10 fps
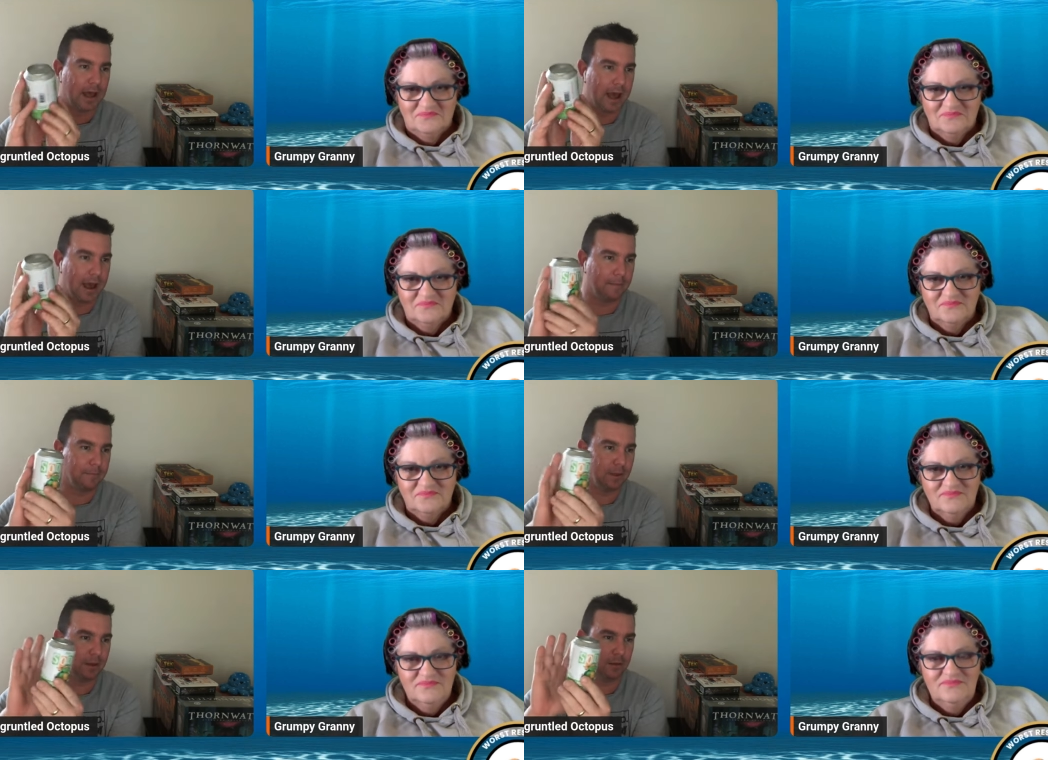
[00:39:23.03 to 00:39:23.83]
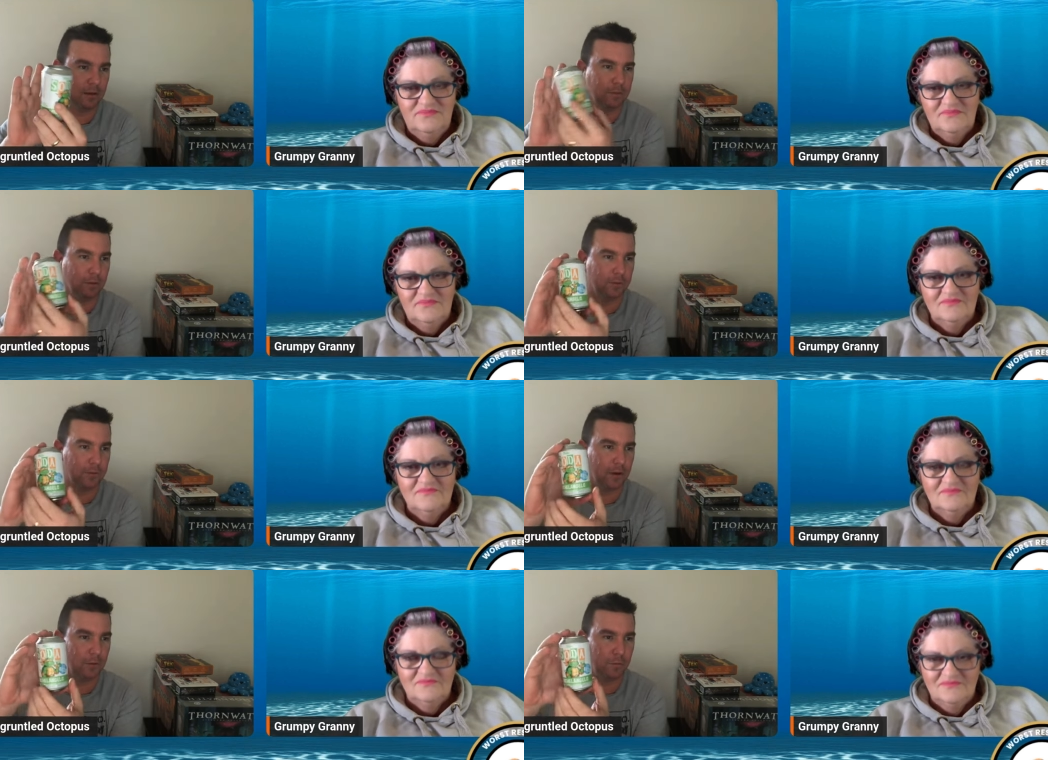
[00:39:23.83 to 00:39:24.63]
Speaker 1: um, yeah, your
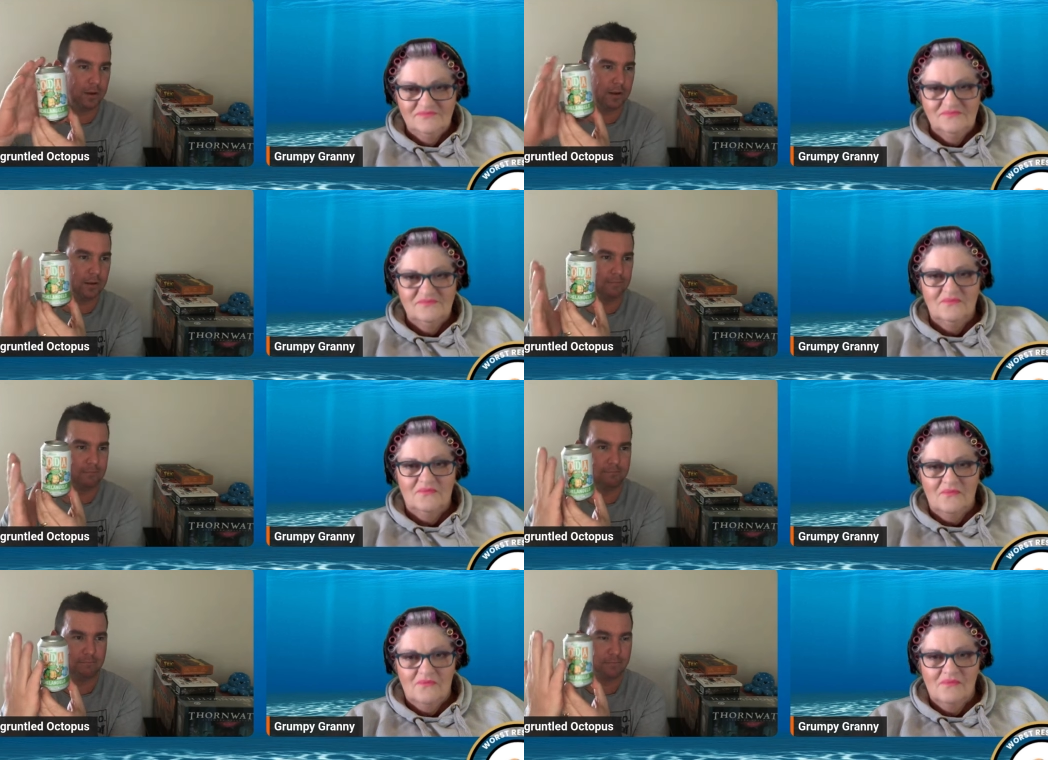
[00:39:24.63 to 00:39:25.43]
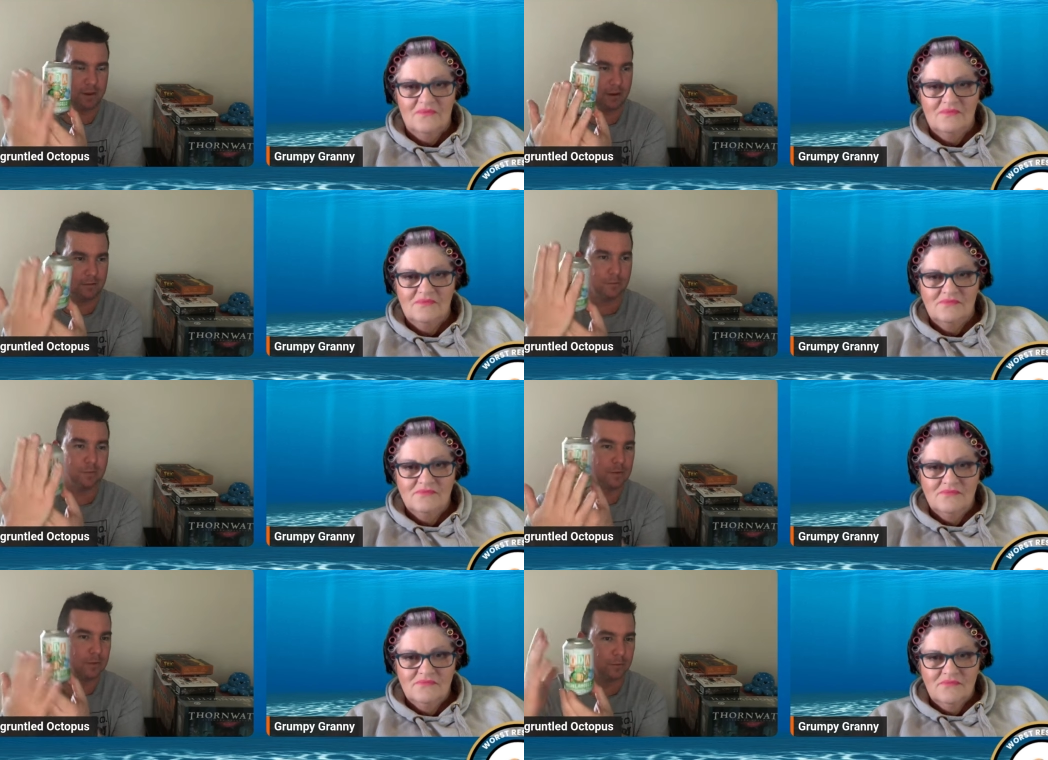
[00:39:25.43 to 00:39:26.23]
first photo would be, you know,
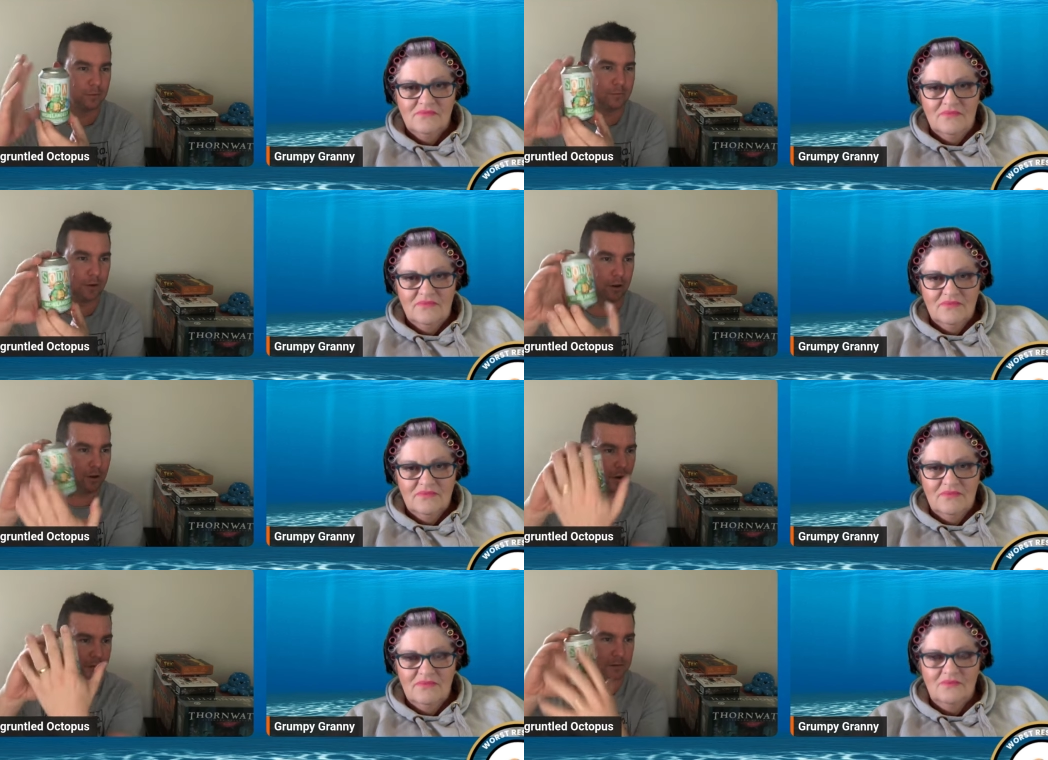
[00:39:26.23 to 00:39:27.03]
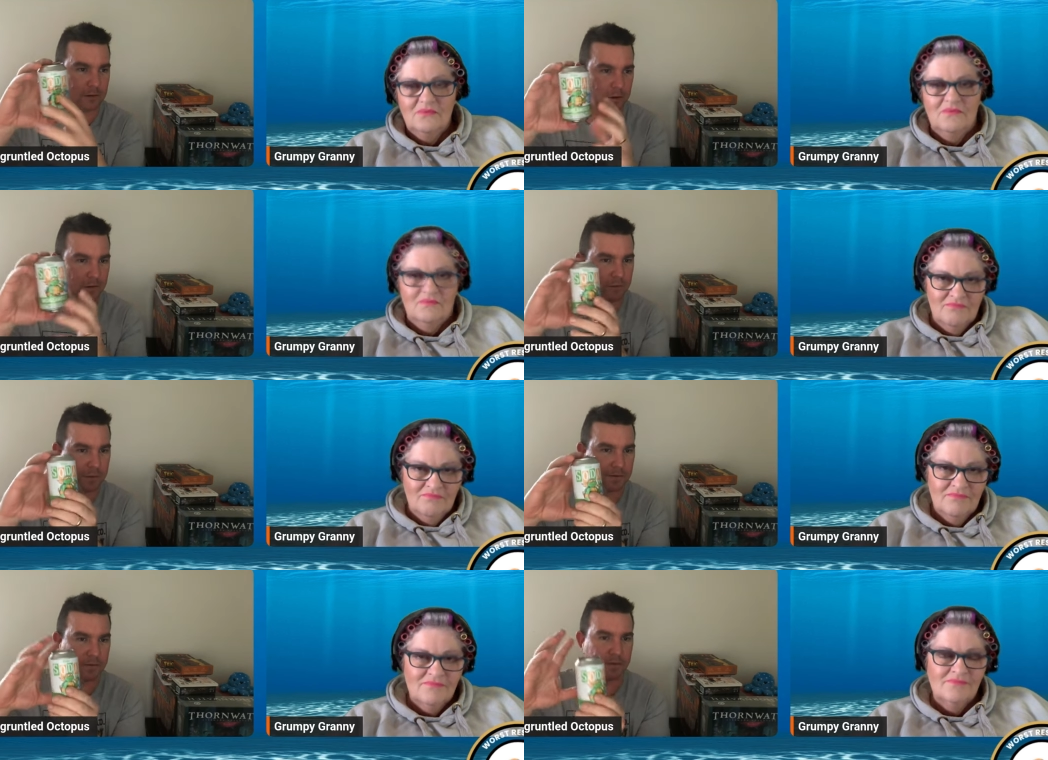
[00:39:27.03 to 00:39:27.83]
the, the photo nice and close,
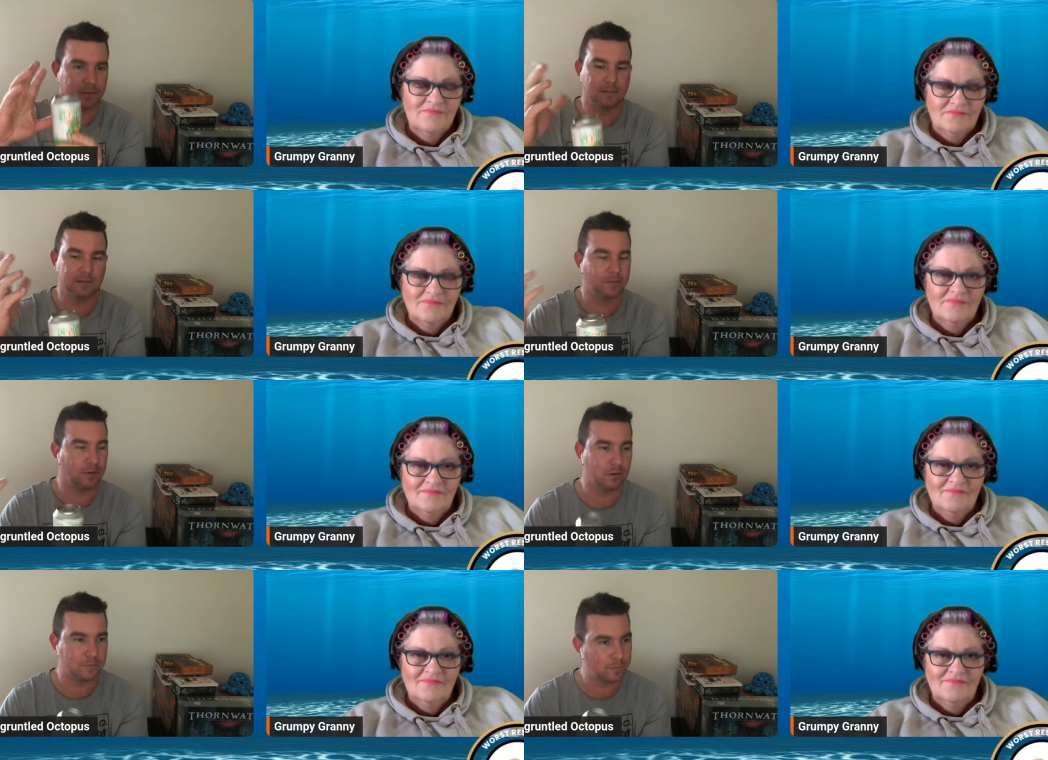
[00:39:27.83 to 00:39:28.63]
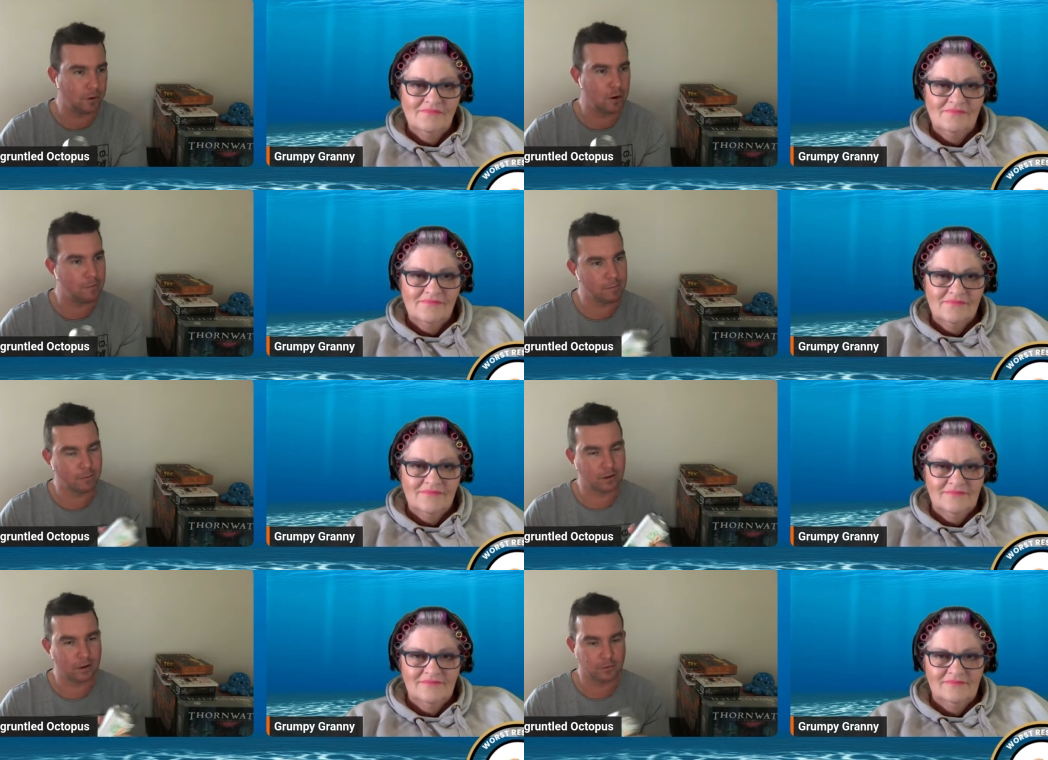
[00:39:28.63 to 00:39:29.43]
and all these different things. If you use
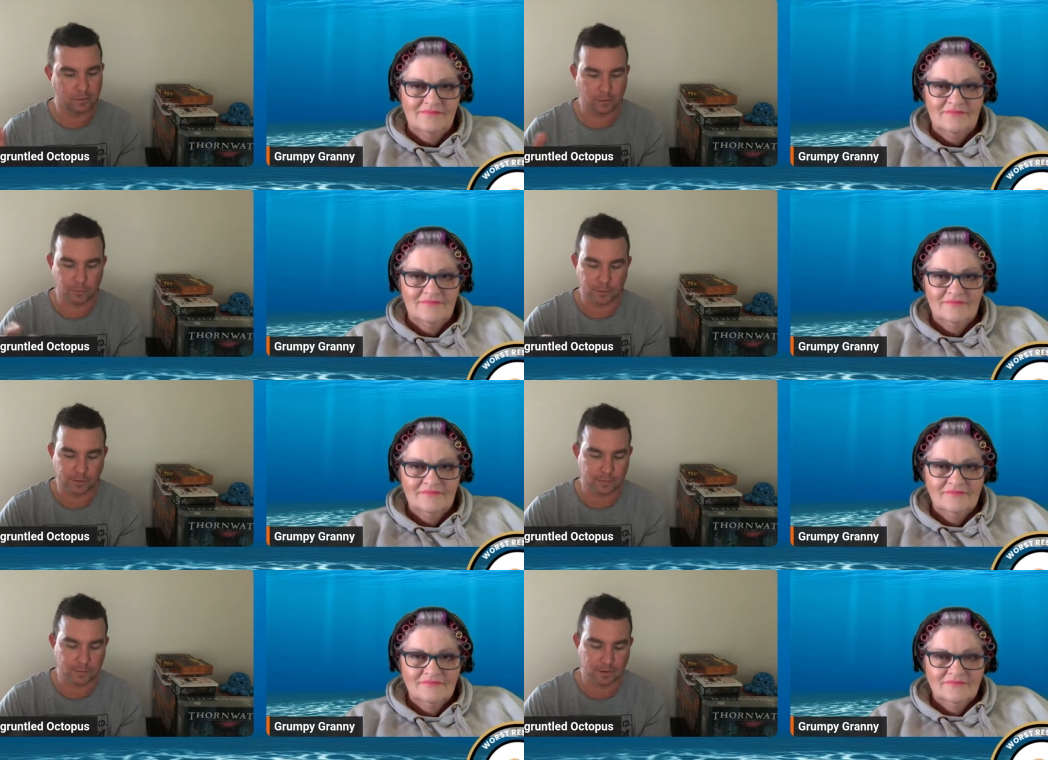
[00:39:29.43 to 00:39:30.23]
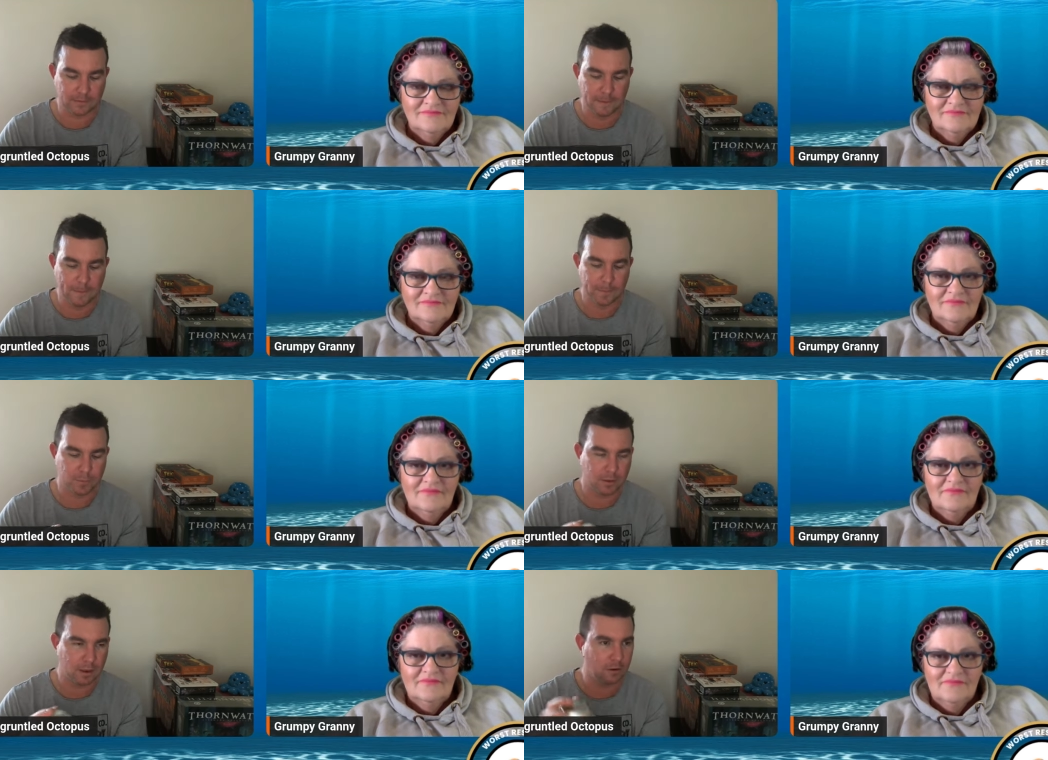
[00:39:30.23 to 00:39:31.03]
Photoroom like I do, you do all these different things. But then